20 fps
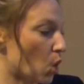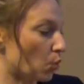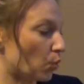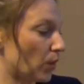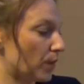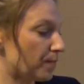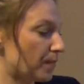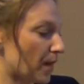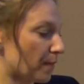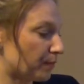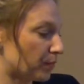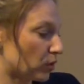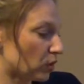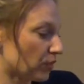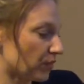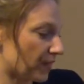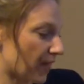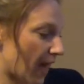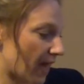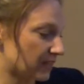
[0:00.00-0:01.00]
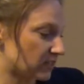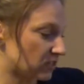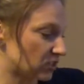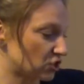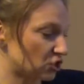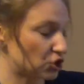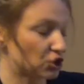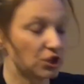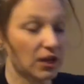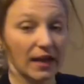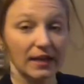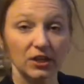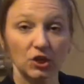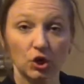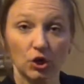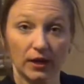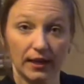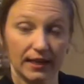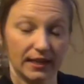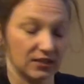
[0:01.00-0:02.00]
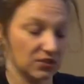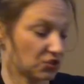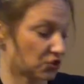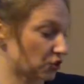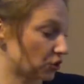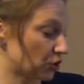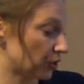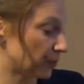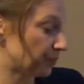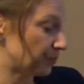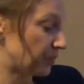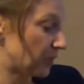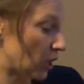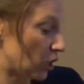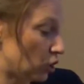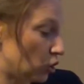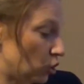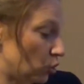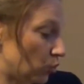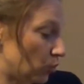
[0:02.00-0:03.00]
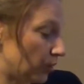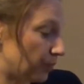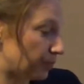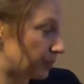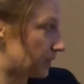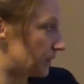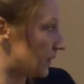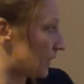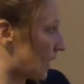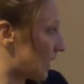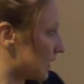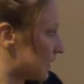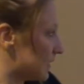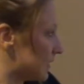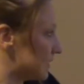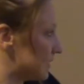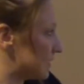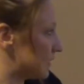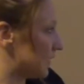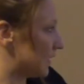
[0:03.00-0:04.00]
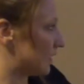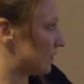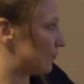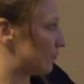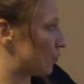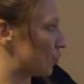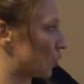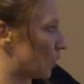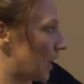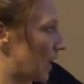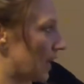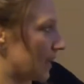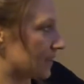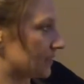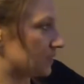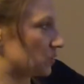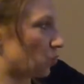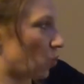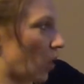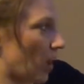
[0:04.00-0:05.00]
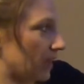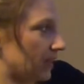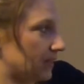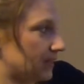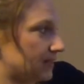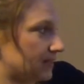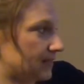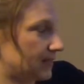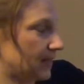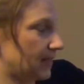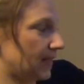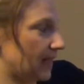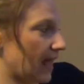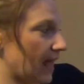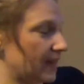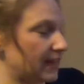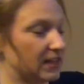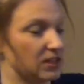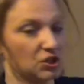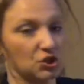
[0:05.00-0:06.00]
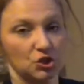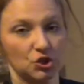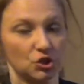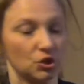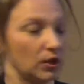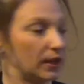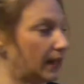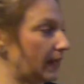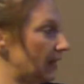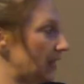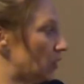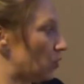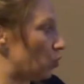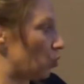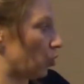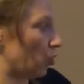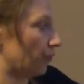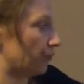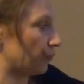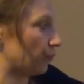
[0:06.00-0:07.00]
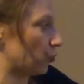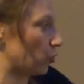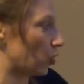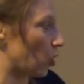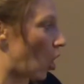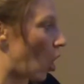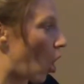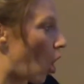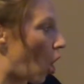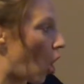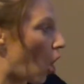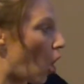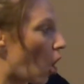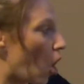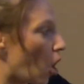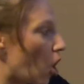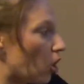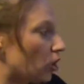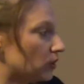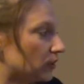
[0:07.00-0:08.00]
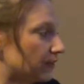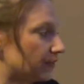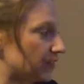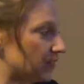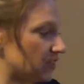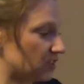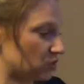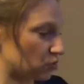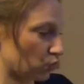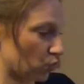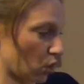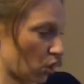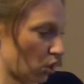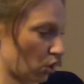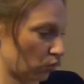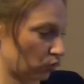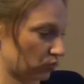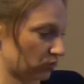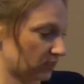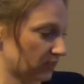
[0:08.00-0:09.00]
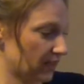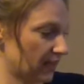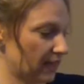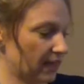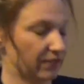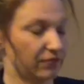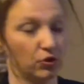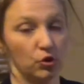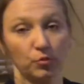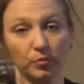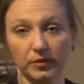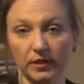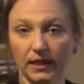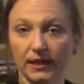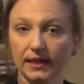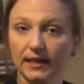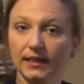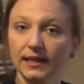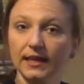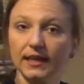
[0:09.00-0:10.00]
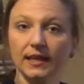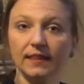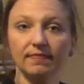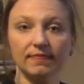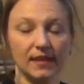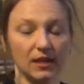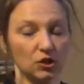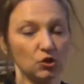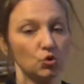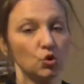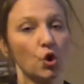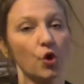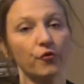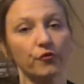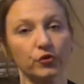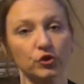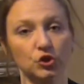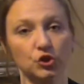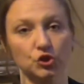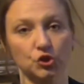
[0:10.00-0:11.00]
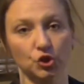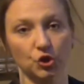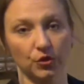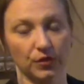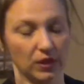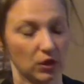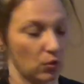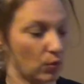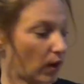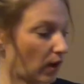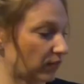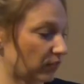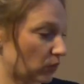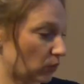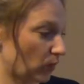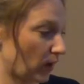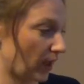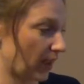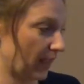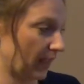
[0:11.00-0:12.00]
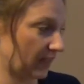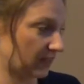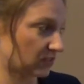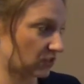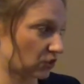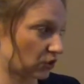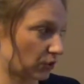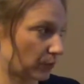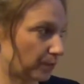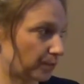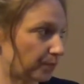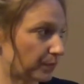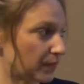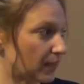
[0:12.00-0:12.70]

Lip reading: Remember that to check your answer, you would plug this in for x, y, and z, and it should equal for all of these rows. If you plug it in, then you know for sure that you got the right answer.